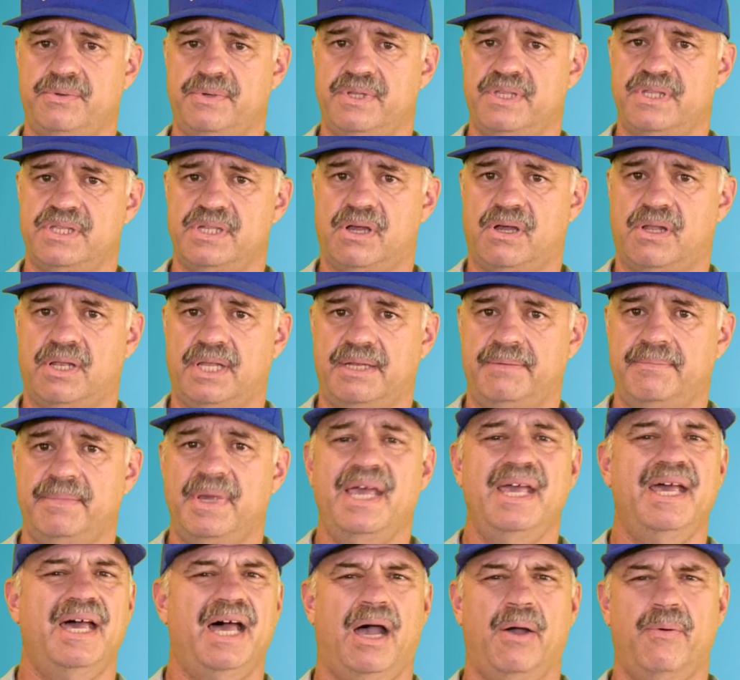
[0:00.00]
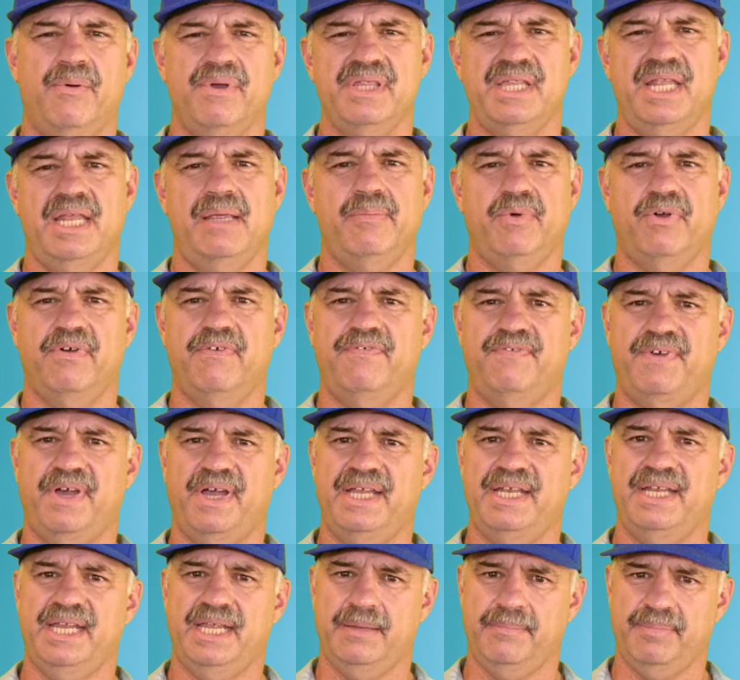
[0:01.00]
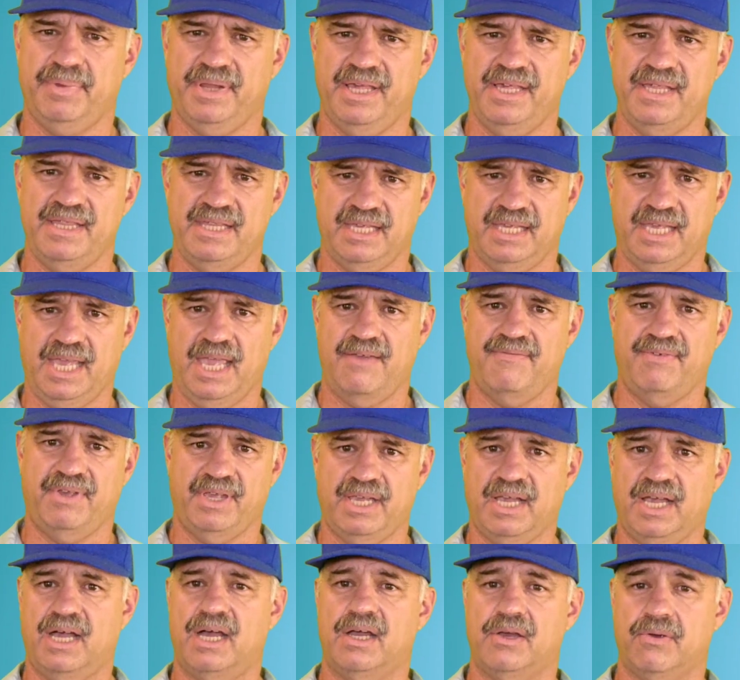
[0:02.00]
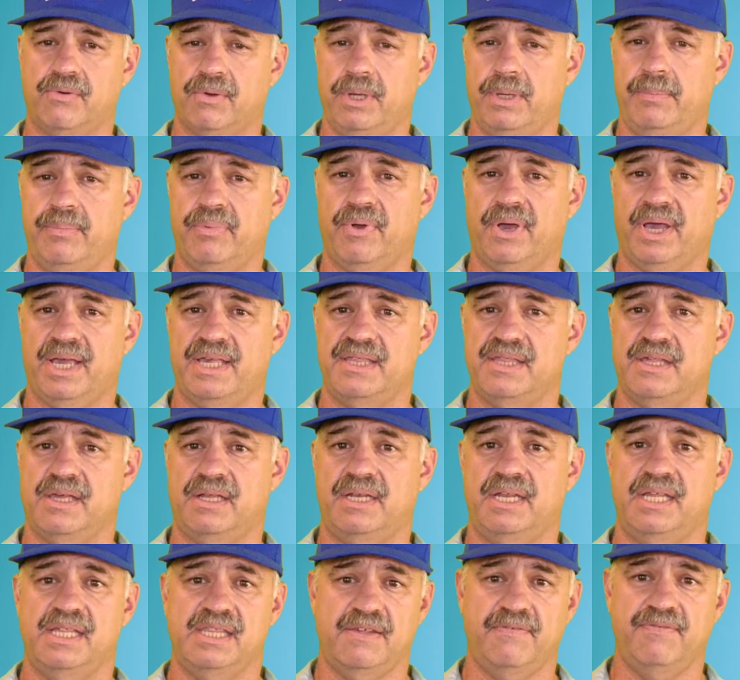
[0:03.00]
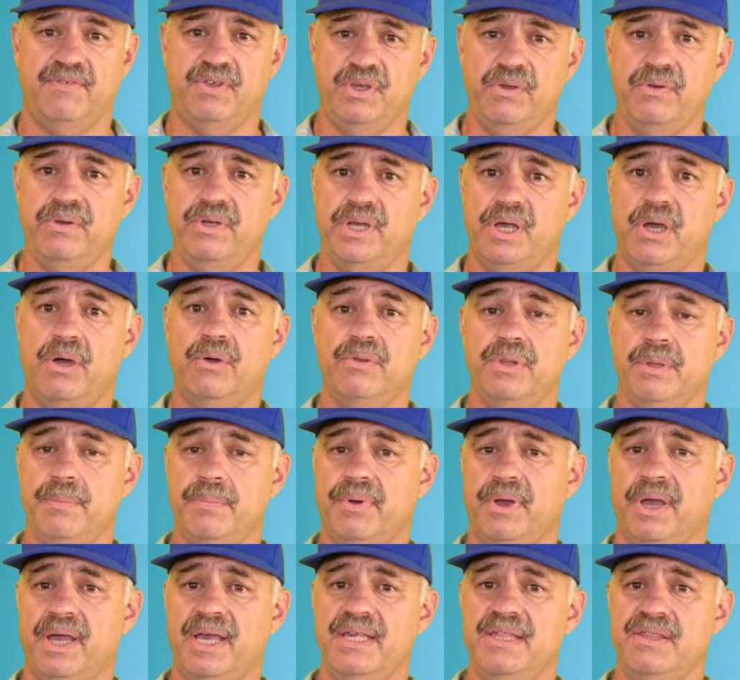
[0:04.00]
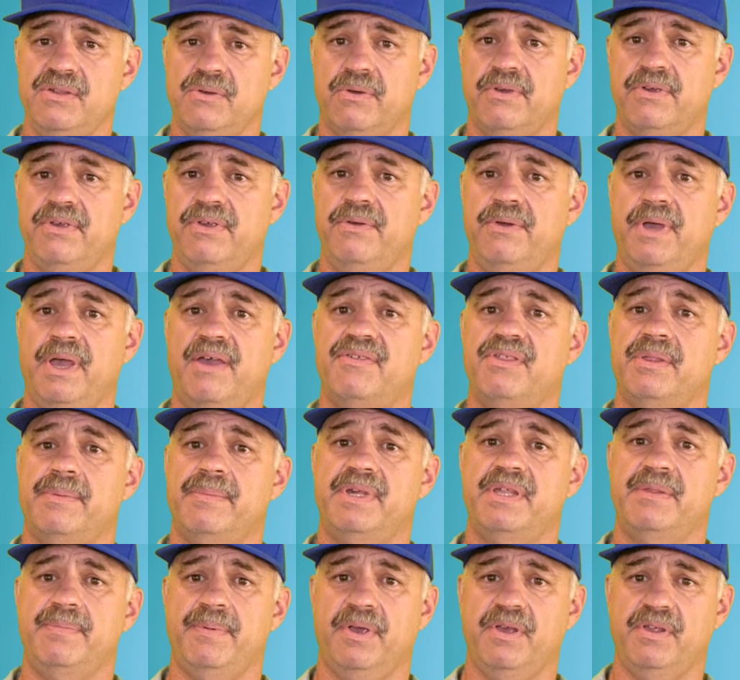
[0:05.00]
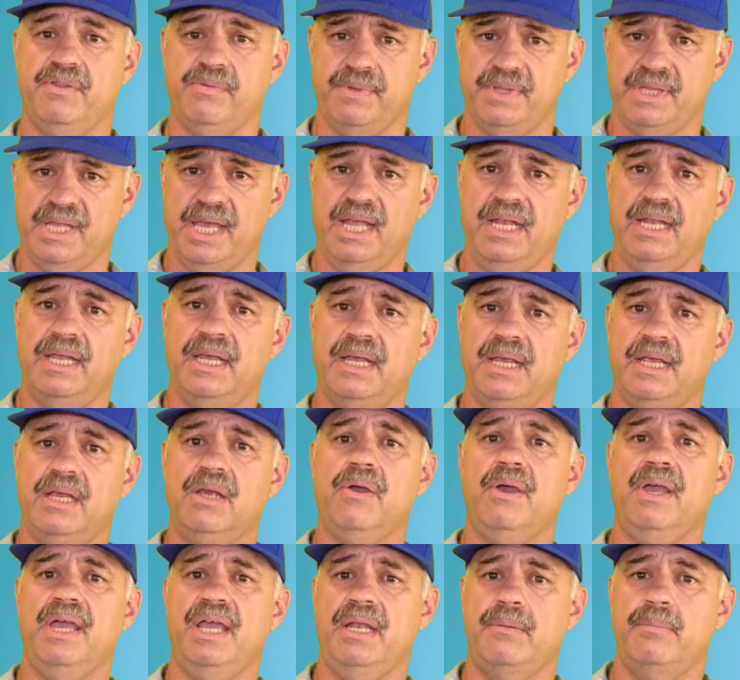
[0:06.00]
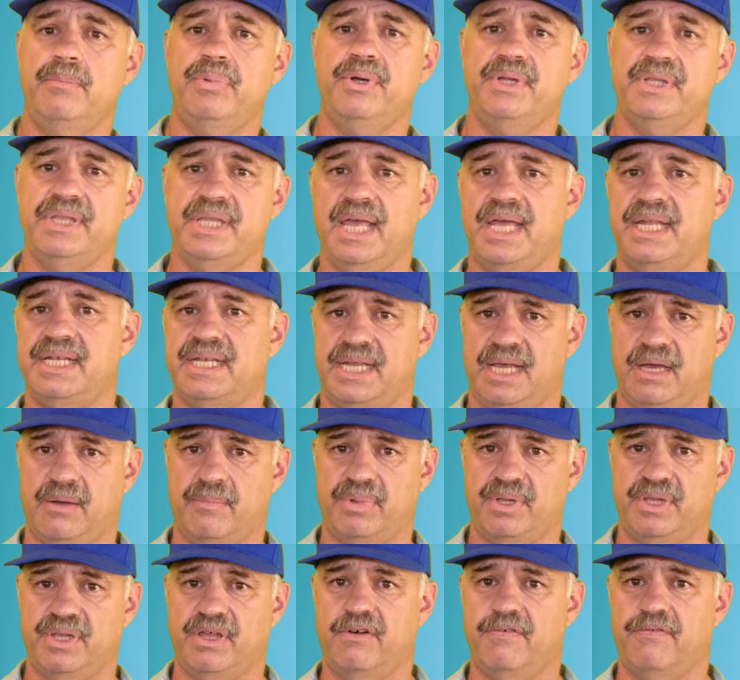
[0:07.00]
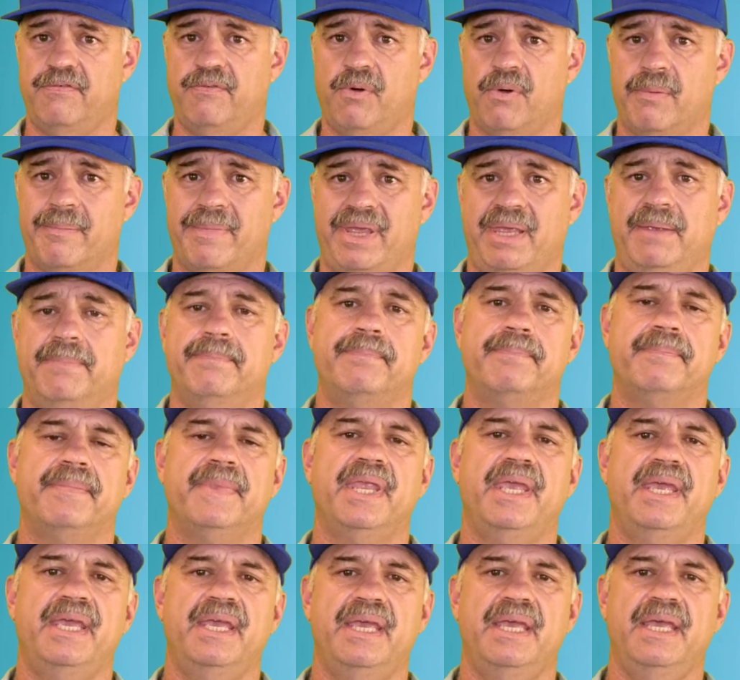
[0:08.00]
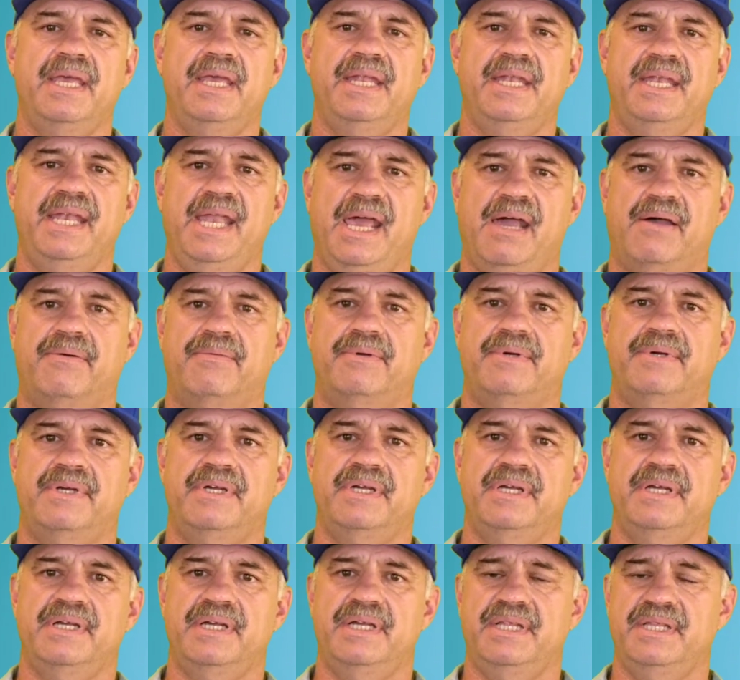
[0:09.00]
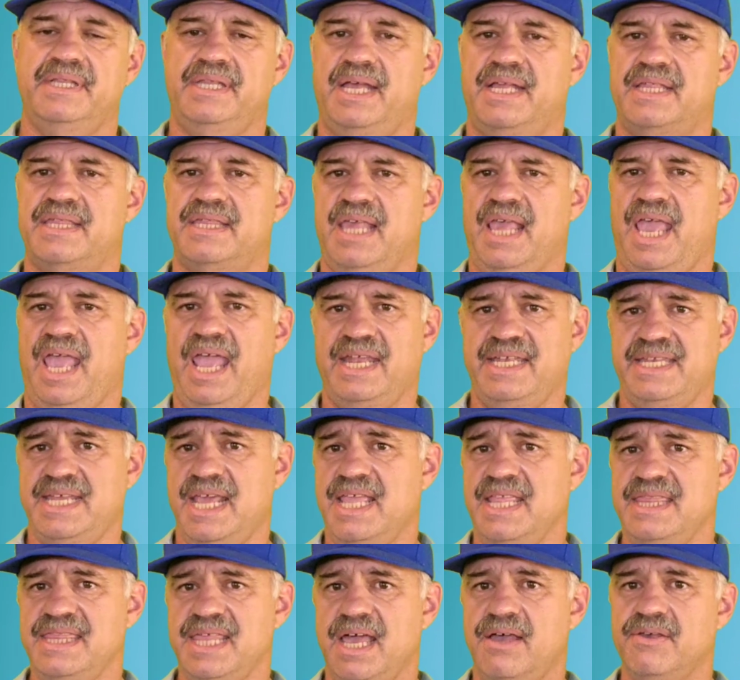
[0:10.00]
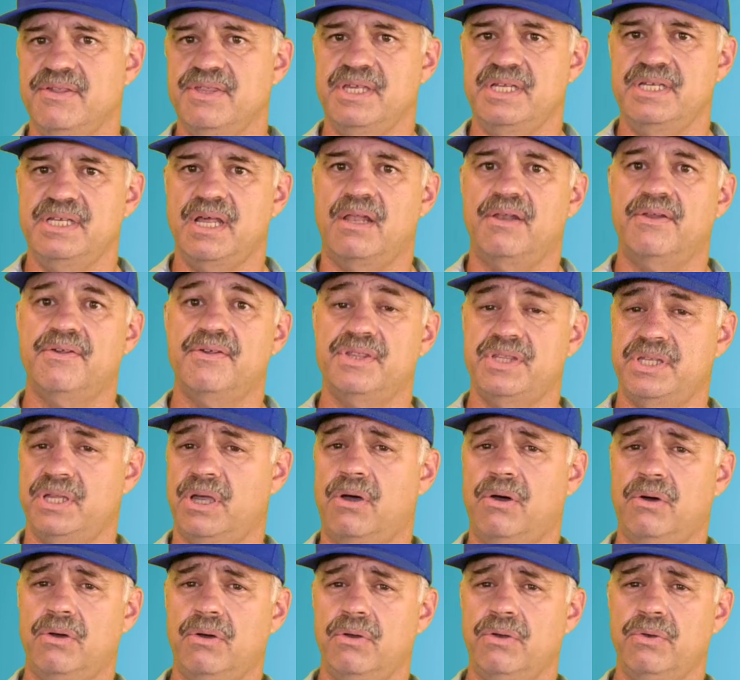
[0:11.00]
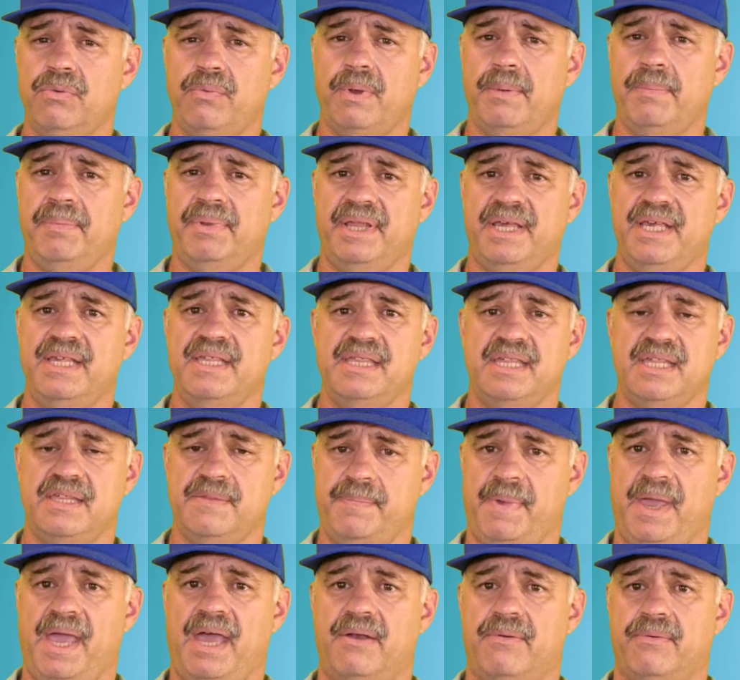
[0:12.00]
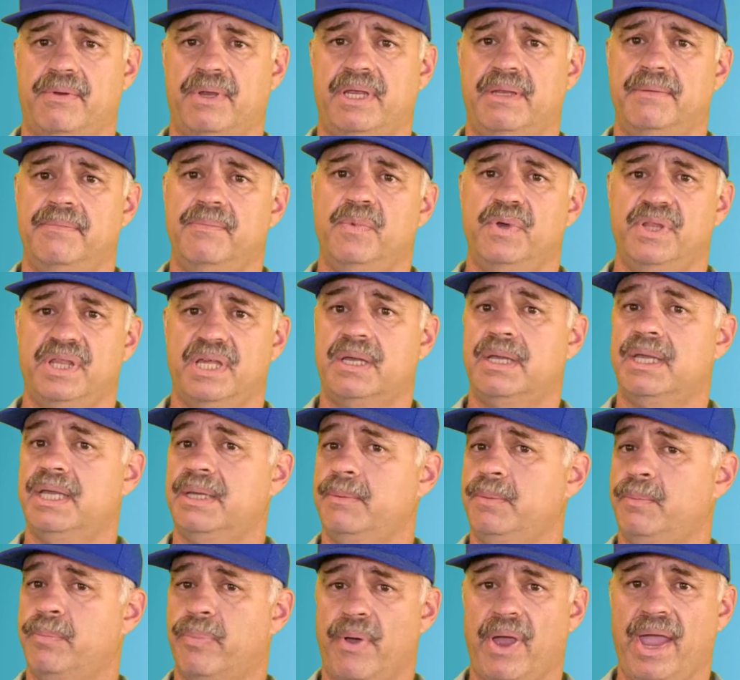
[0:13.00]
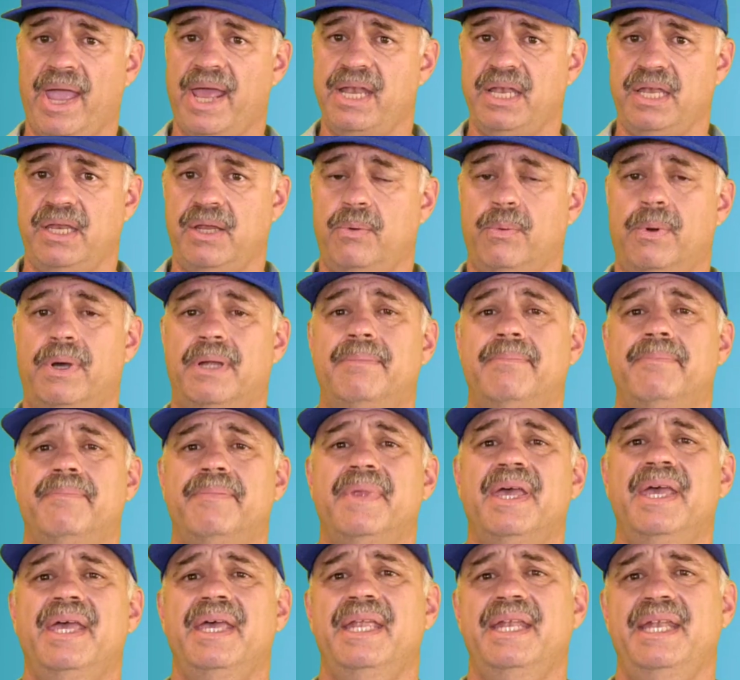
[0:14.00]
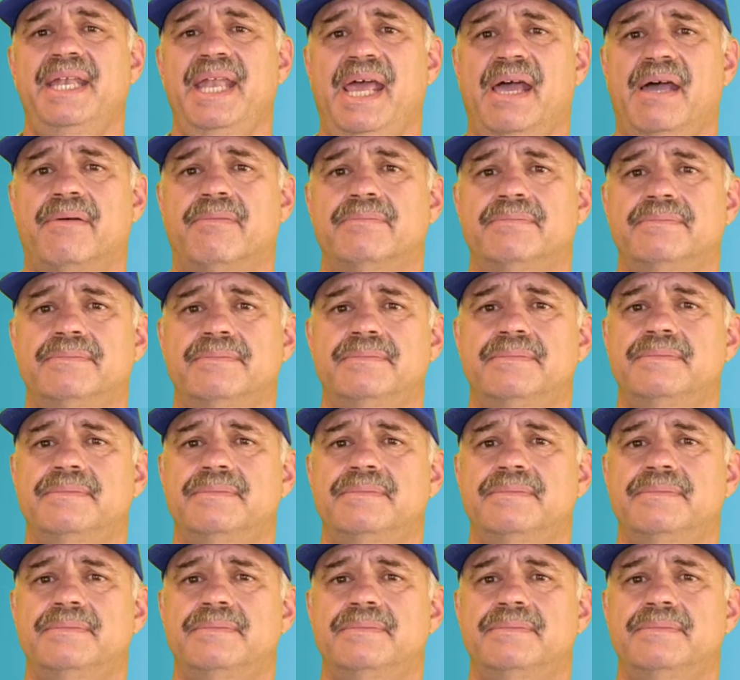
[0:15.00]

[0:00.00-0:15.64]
to install it. I wasn't able to find any place that gave a concrete price on this. If you know the price or you have some experience with that, go ahead and put that down below for me. Now, that's $10,000 total to replace this battery with a brand new one. Now,